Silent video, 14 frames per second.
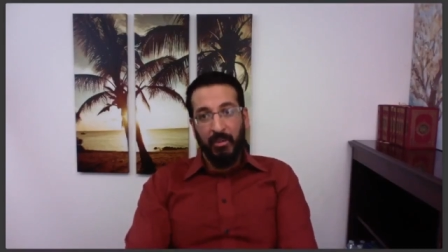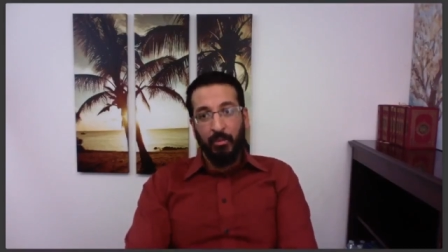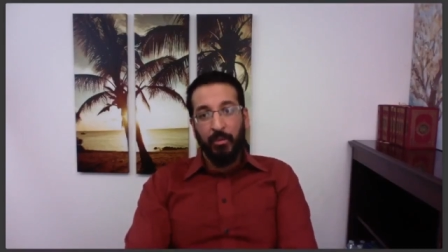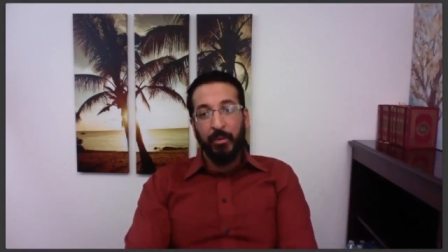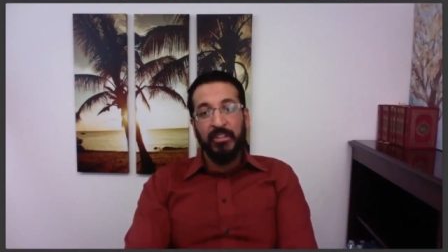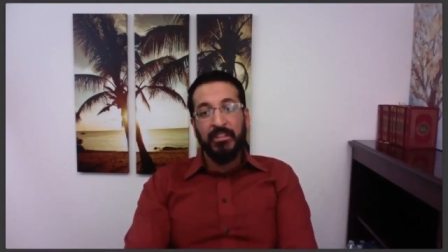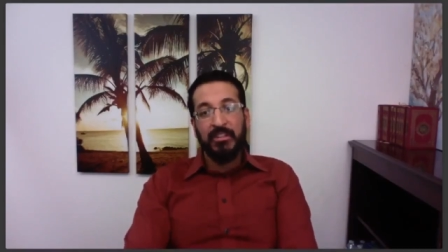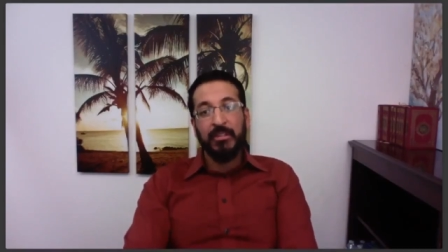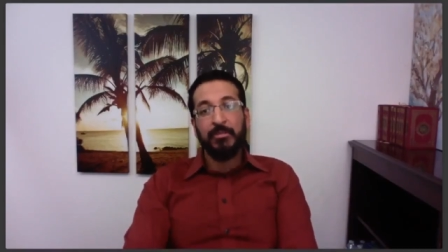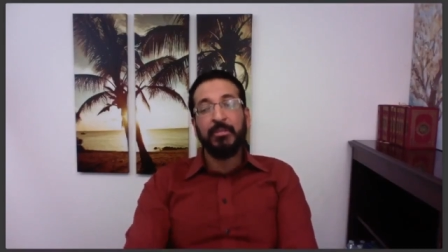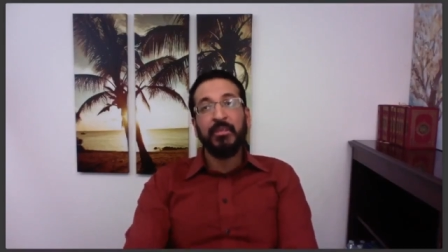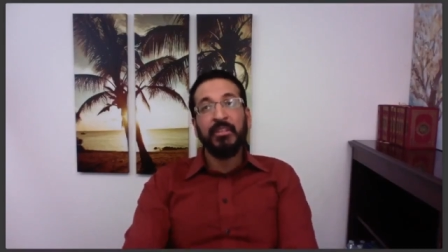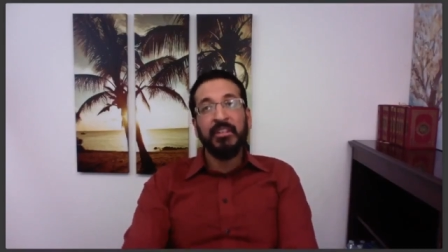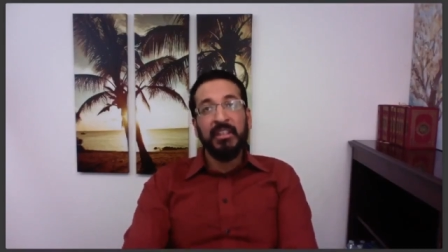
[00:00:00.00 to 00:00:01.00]
where Muslims
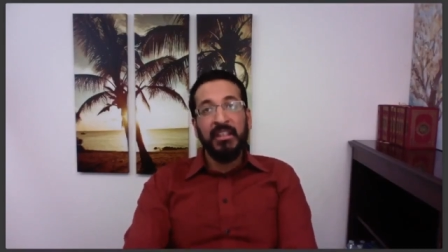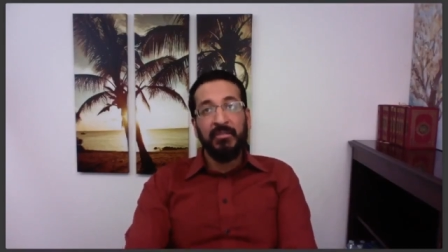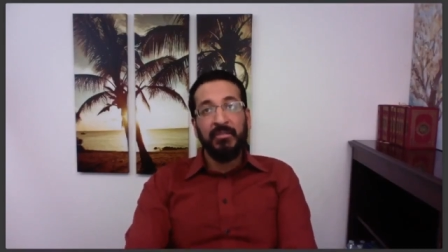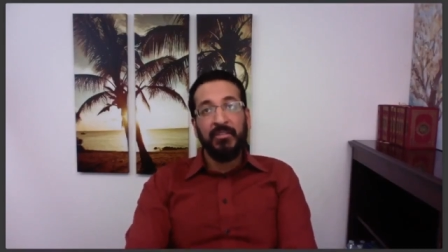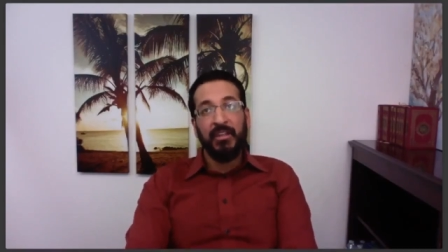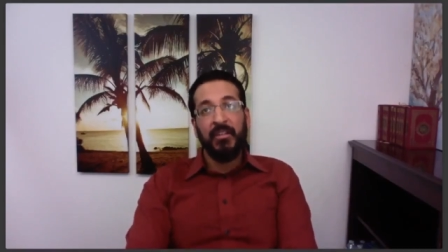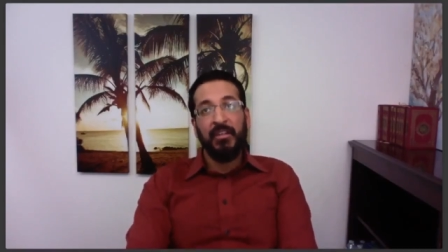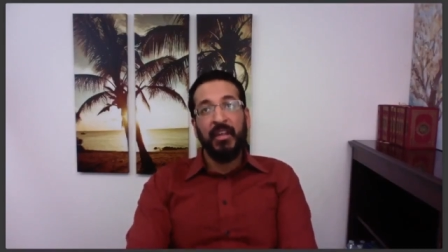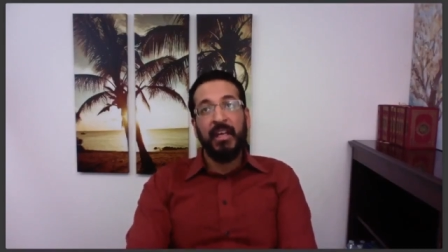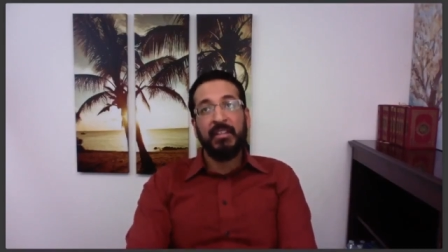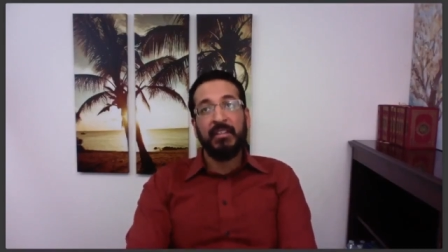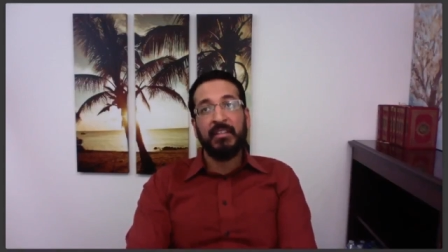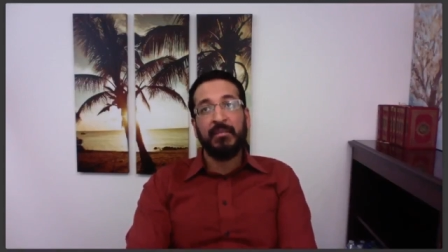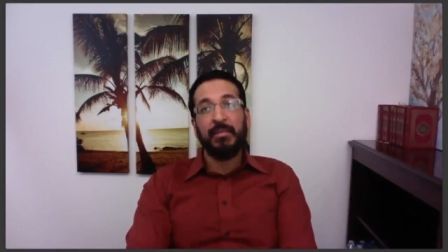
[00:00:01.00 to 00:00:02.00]
believed
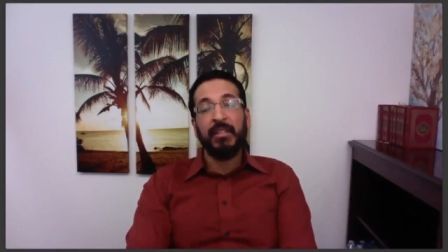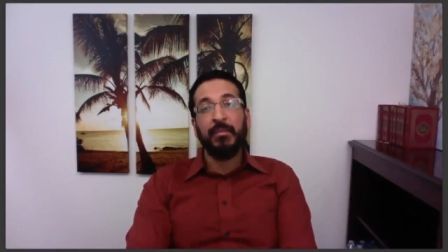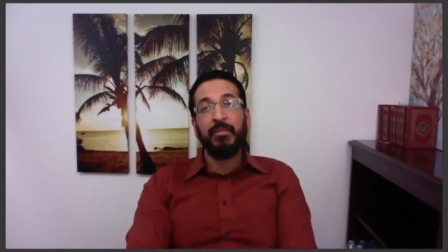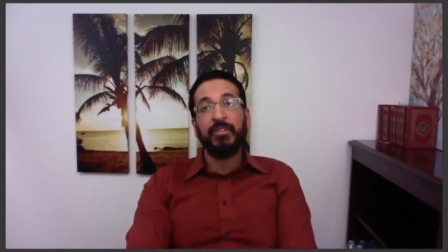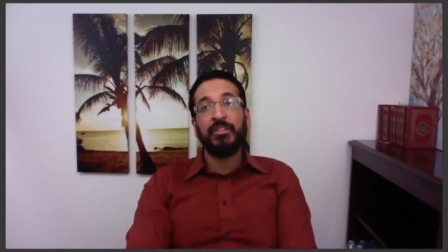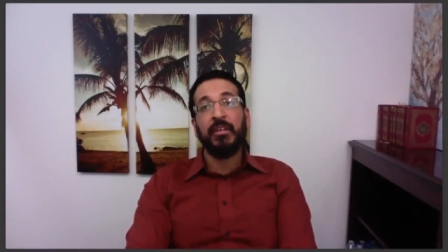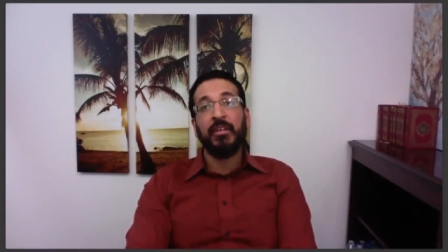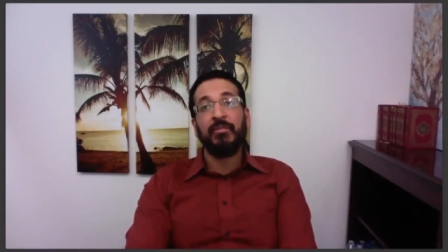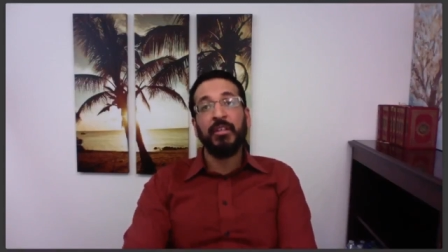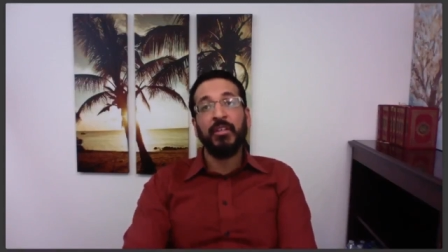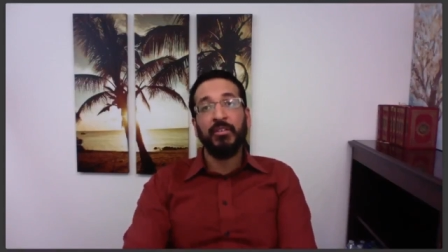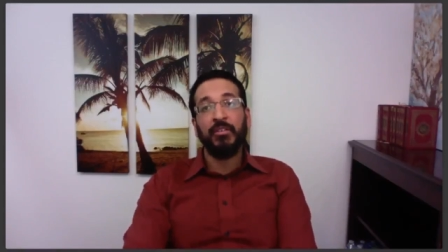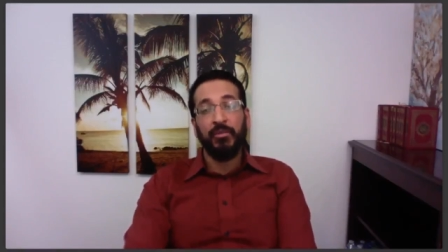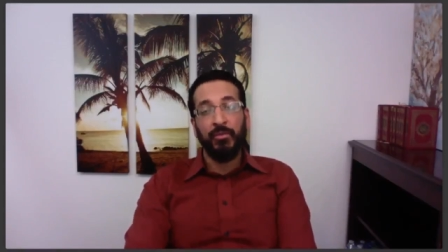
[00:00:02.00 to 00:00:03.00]
that people
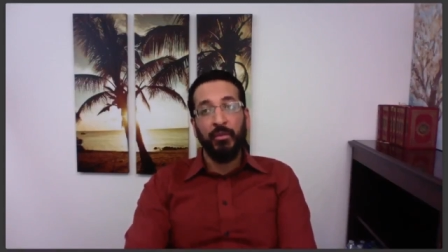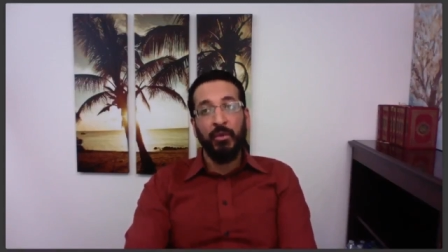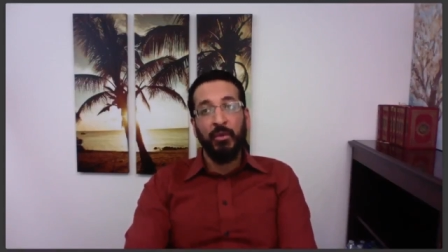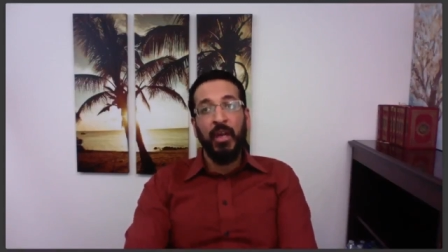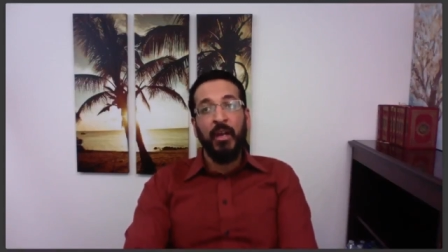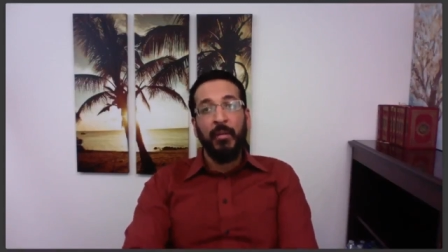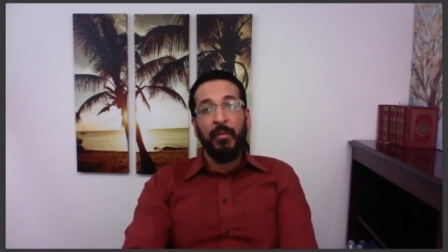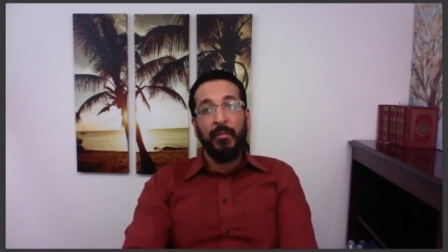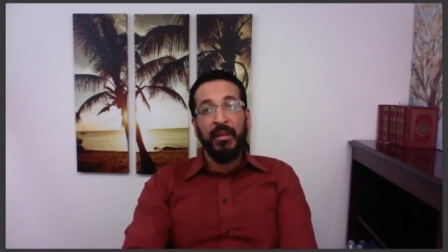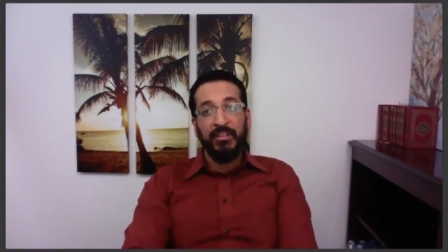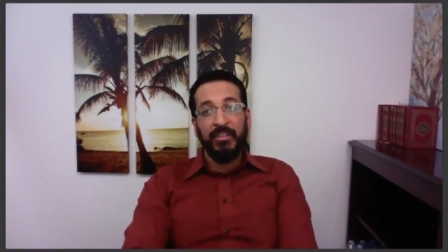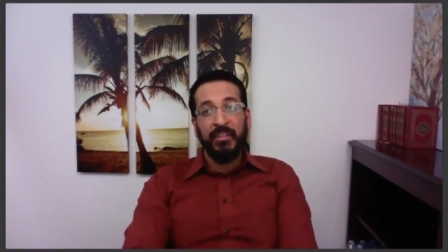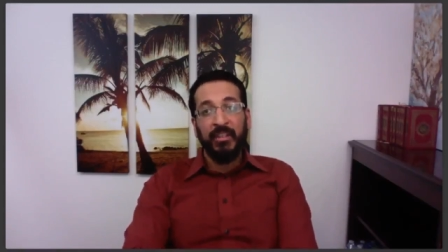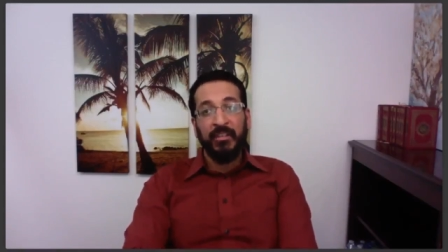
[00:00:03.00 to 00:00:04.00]
suffering through
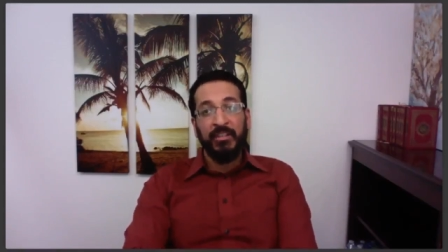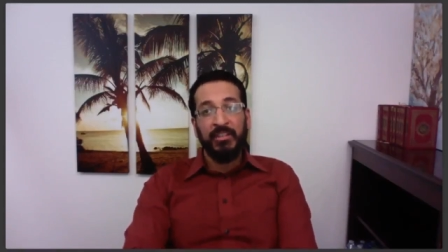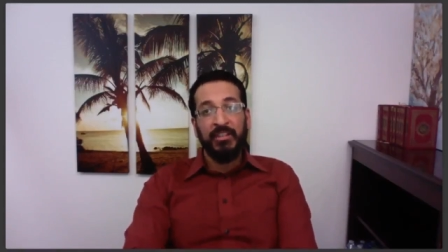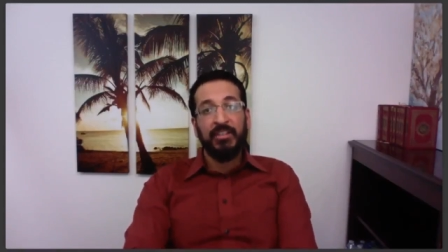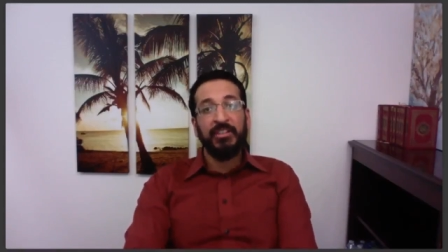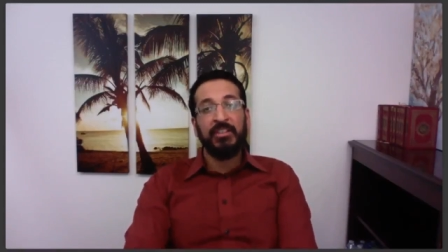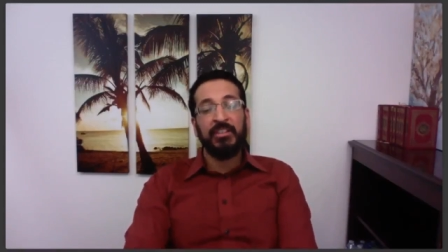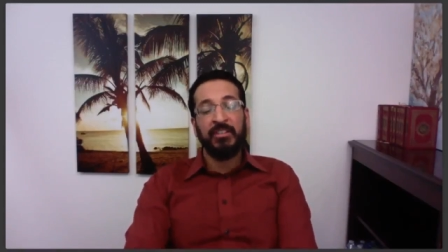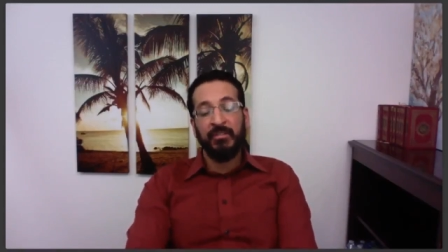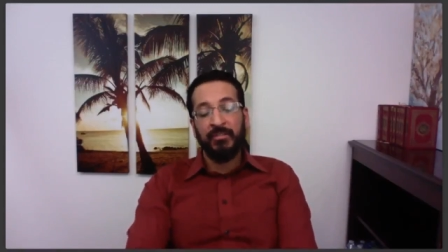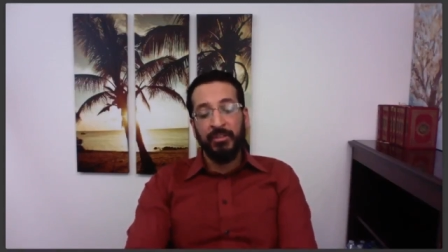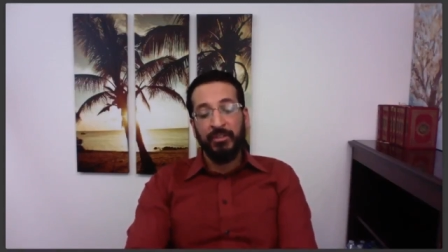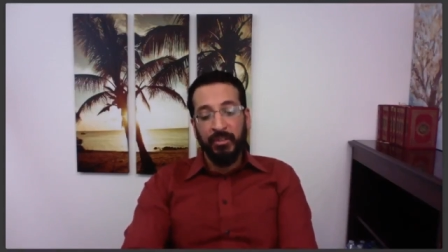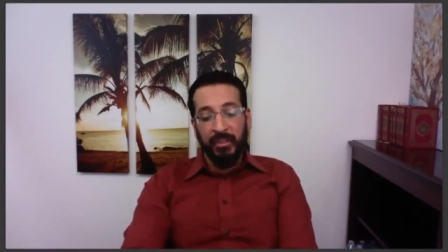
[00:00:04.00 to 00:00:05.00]
mental illnesses
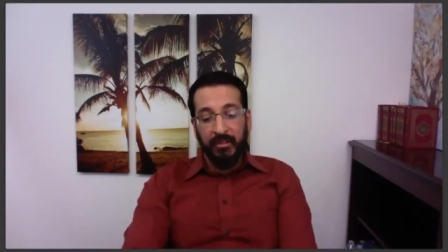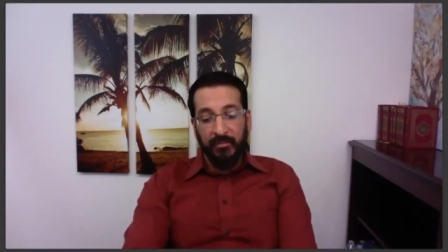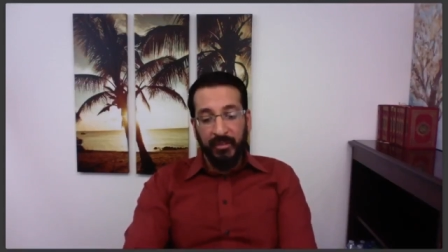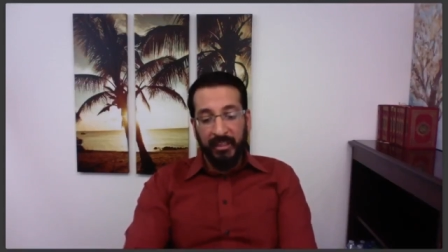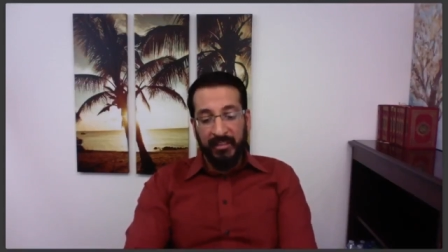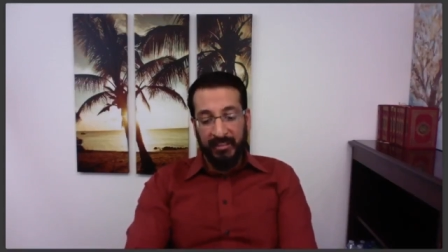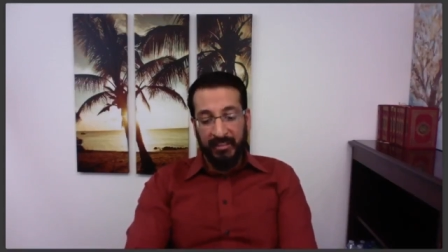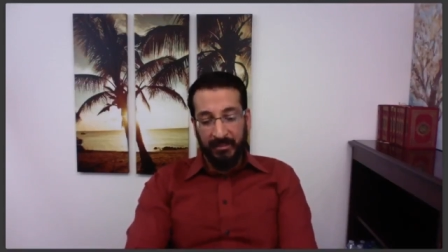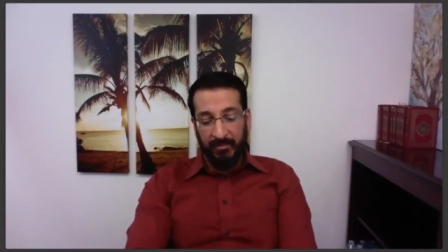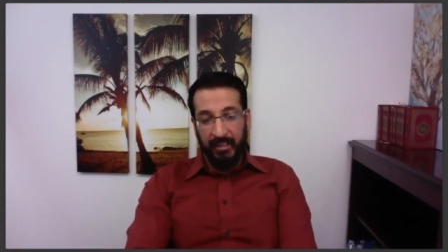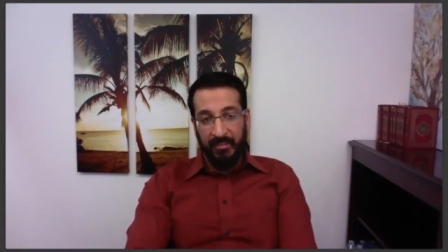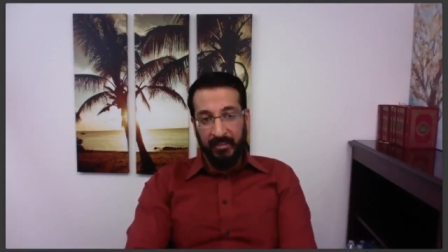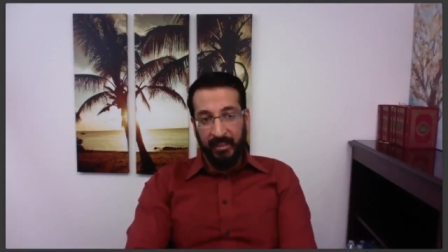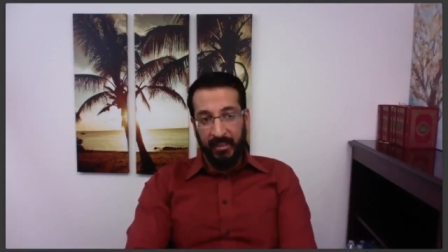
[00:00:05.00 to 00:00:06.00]
deserve to live a
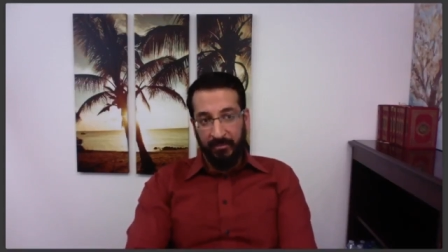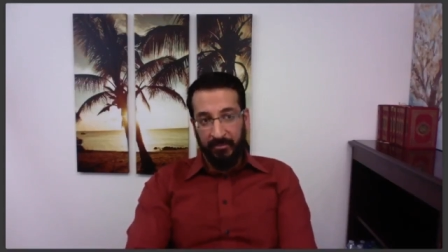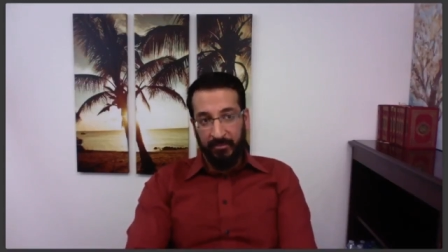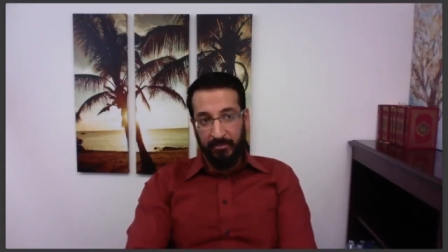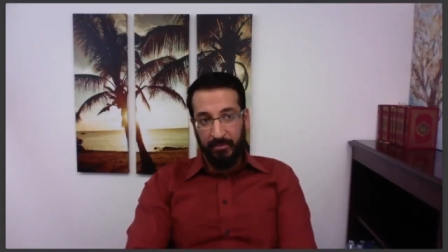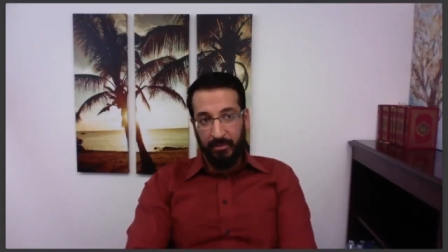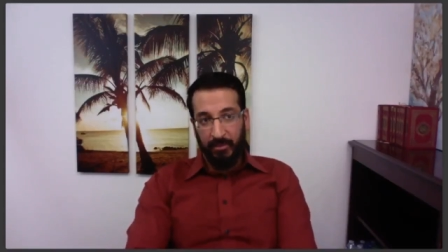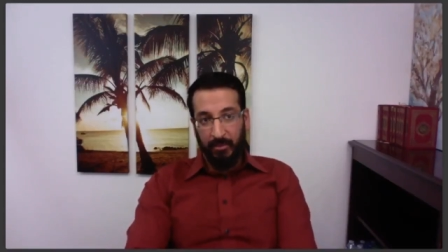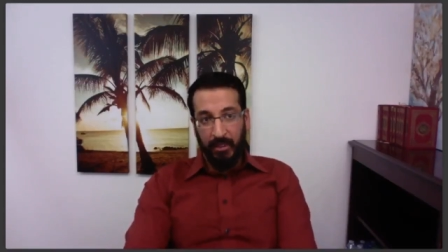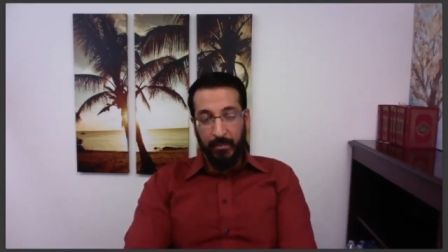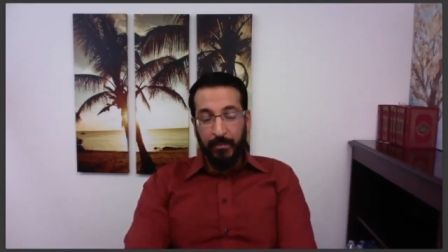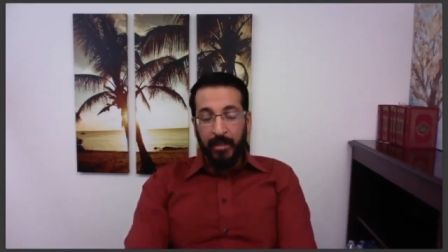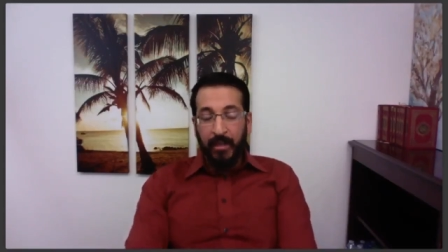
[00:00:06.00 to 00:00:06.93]
dignified life. Okay?